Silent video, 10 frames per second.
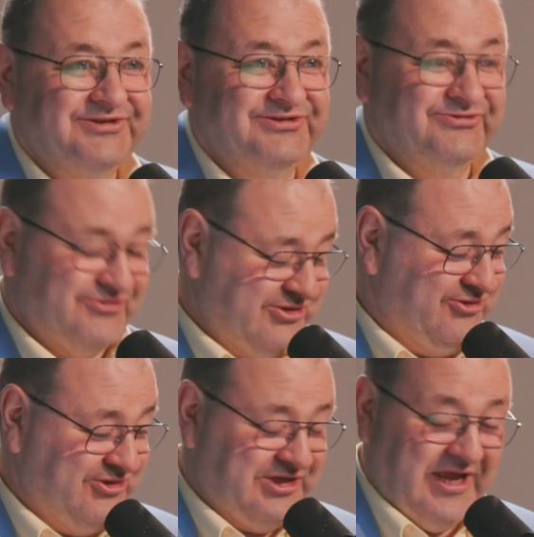
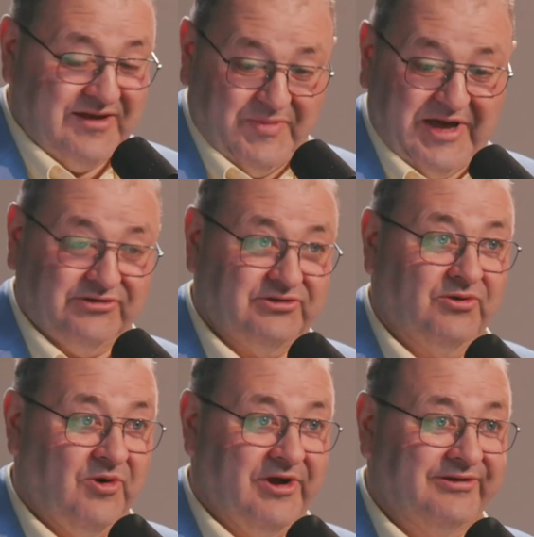used to say about
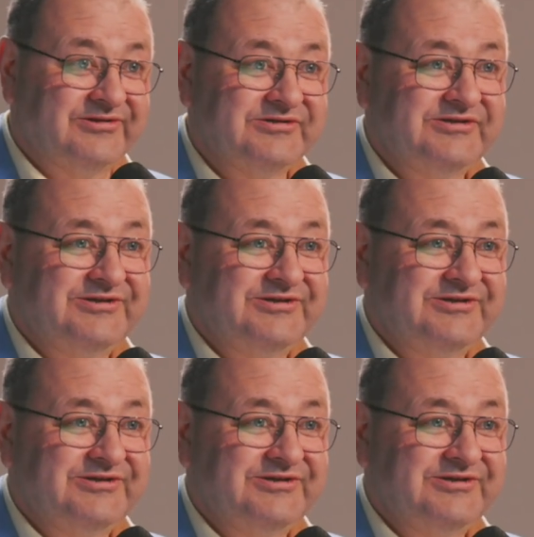the oil,